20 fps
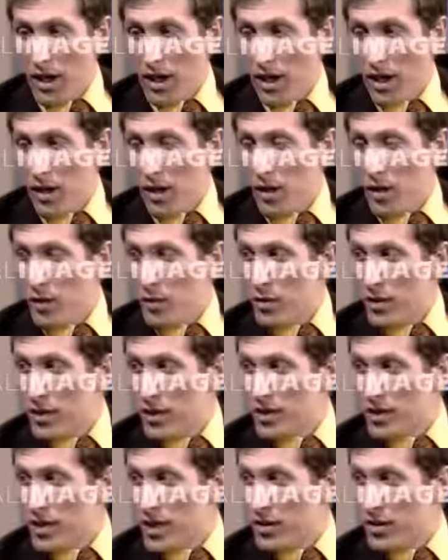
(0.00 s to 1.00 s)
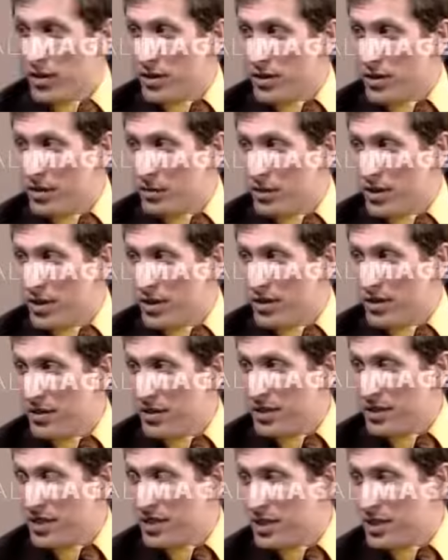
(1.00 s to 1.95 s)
Oh, uh, what's a secret something?